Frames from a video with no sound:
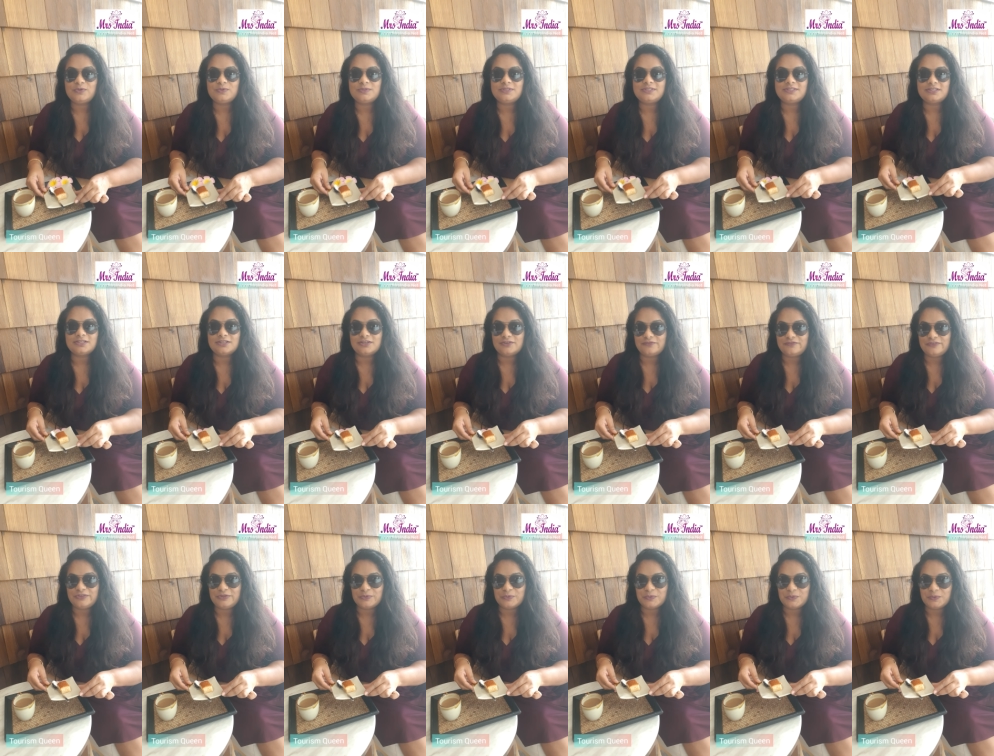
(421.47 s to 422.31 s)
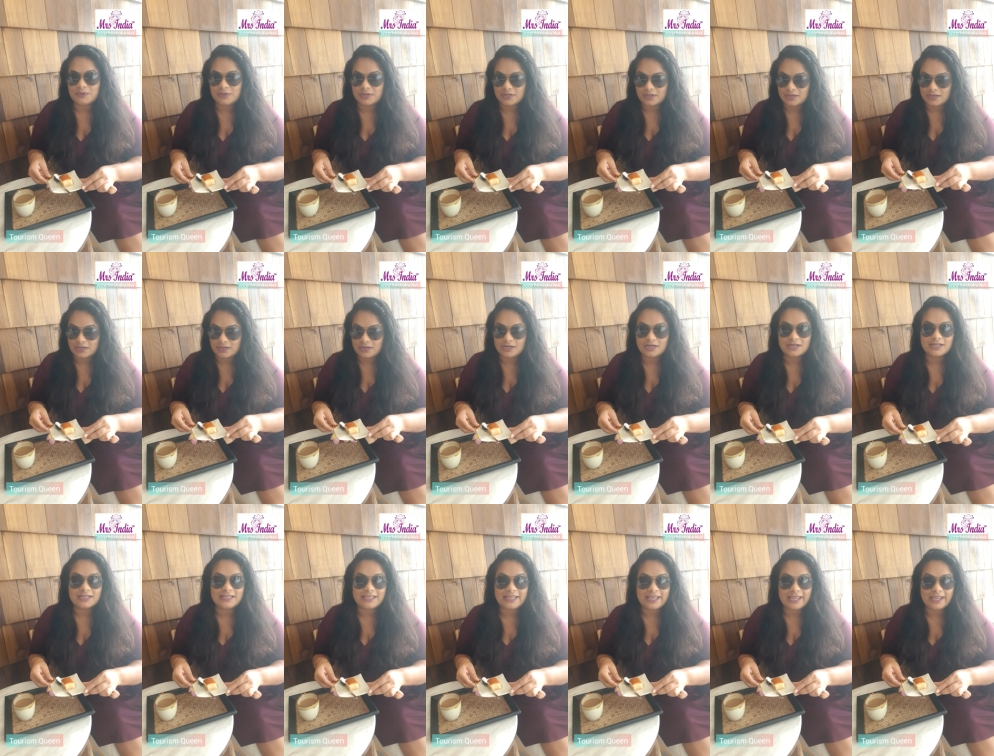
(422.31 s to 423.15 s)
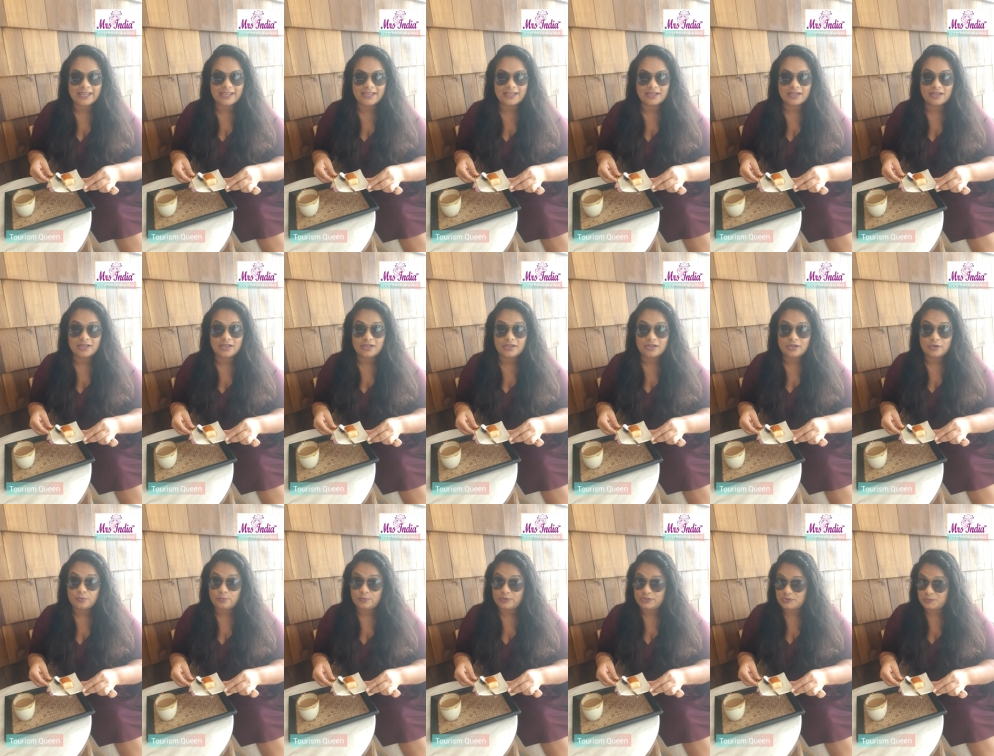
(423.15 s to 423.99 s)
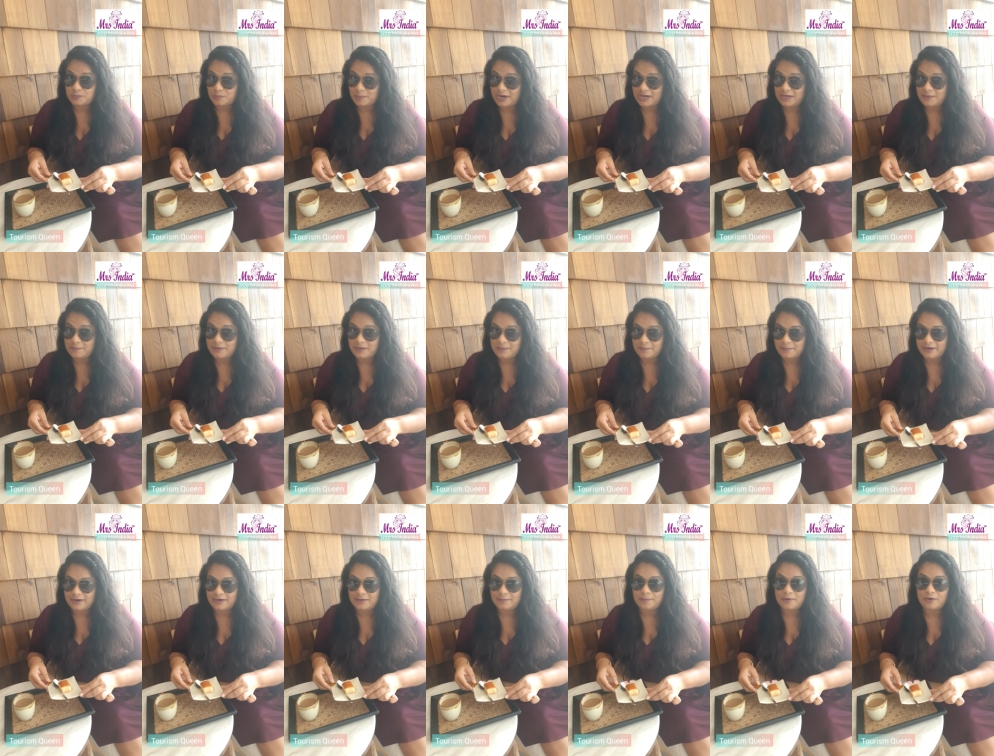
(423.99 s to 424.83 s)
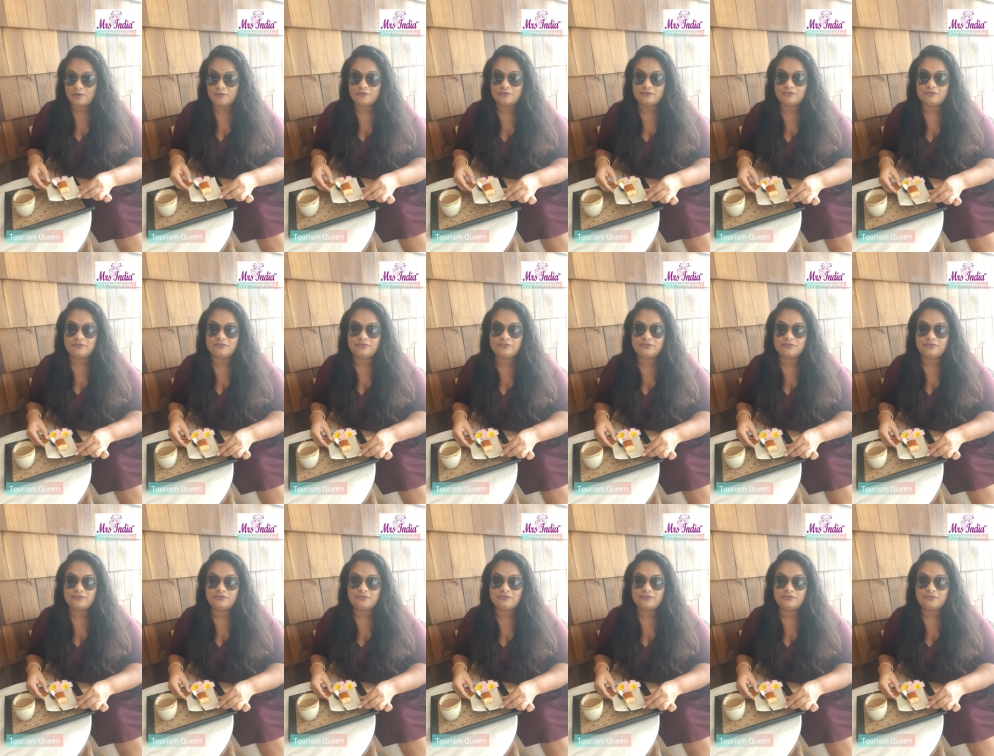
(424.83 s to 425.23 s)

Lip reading: to serve you a cake which might be made up of